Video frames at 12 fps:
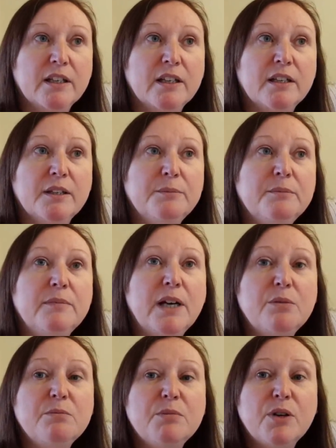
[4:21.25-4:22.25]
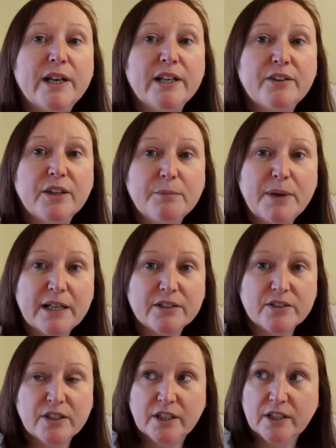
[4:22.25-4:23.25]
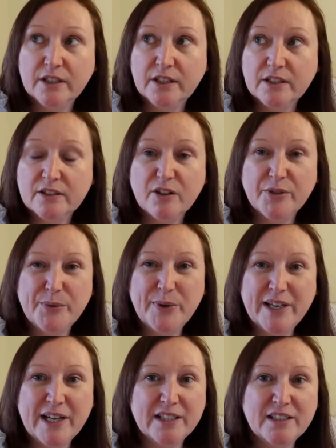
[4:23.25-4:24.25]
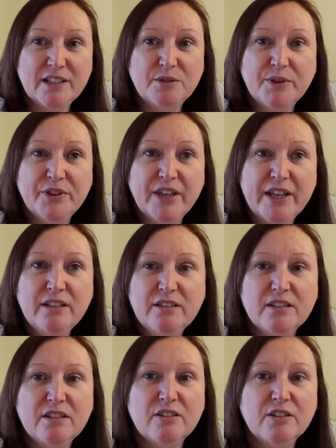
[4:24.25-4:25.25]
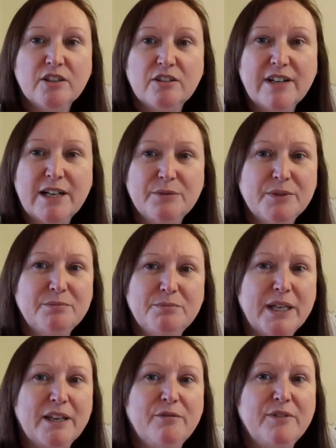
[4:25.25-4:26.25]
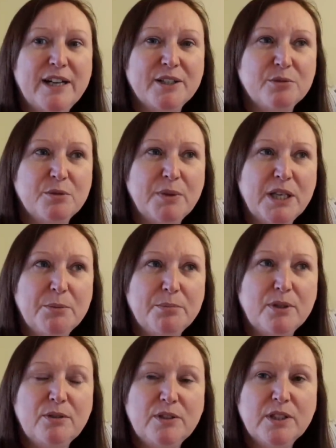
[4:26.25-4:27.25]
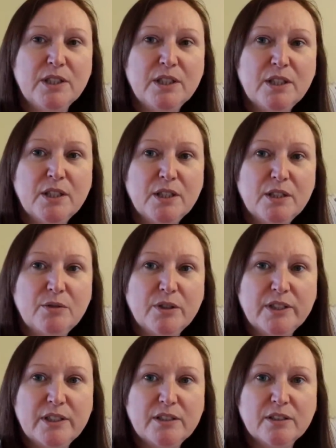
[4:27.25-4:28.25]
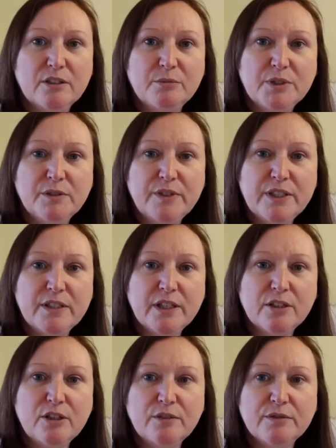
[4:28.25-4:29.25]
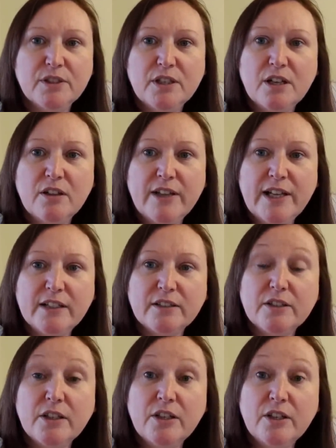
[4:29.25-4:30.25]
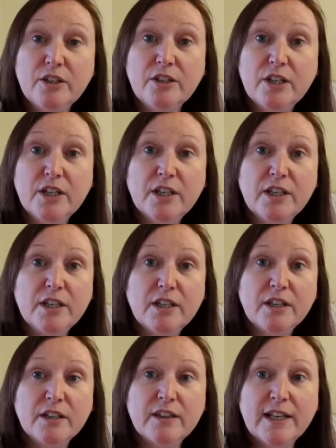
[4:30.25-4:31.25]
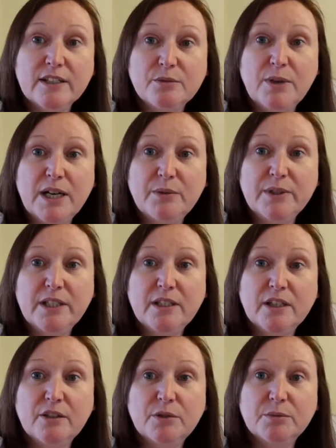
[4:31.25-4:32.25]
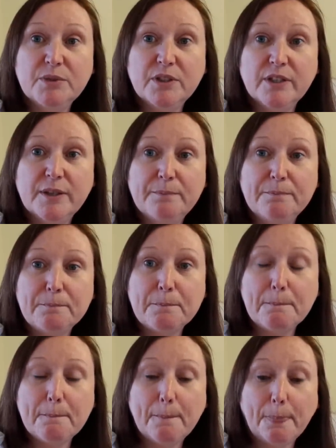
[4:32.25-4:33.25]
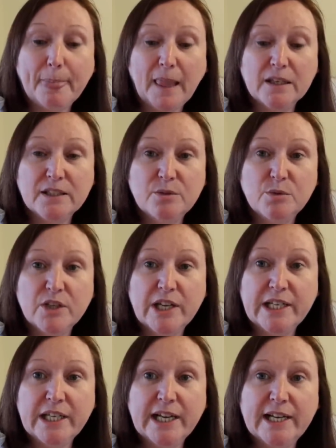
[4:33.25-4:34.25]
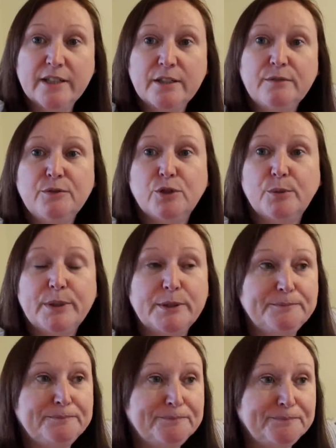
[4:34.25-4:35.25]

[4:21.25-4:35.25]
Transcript: I won't put anything past her, and it's not the way I deal with things. I don't go around picking fights with people, wanting to come to fisticuffs and all that. So that's why we didn't go up to them. Didn't want any kind of trouble.